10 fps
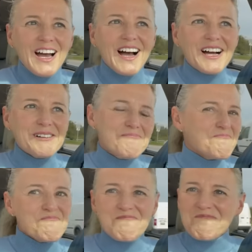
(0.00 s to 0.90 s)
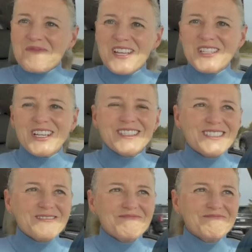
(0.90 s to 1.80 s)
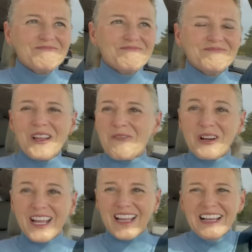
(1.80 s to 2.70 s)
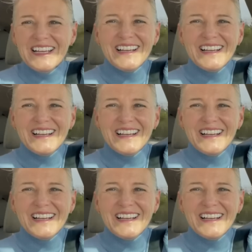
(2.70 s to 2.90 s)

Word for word: um, just not working.